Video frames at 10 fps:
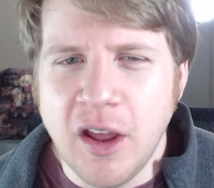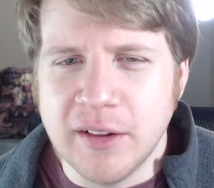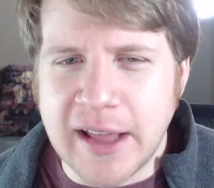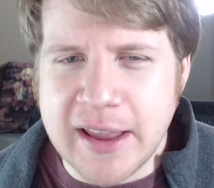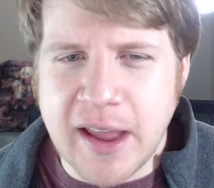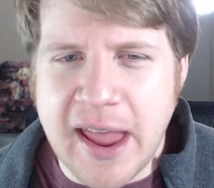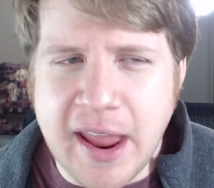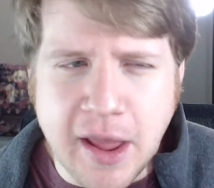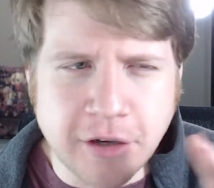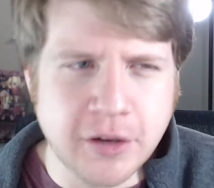like, hey,
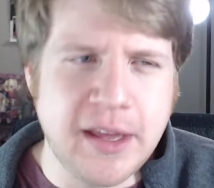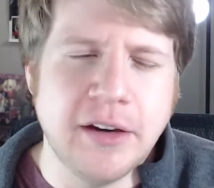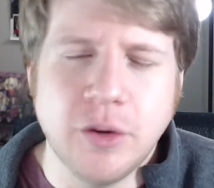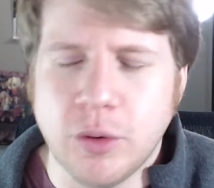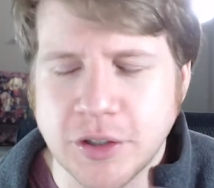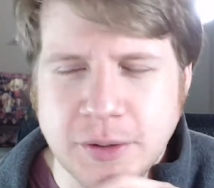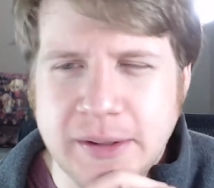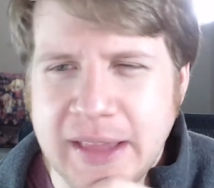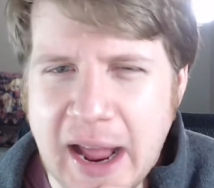enter that door or something like that.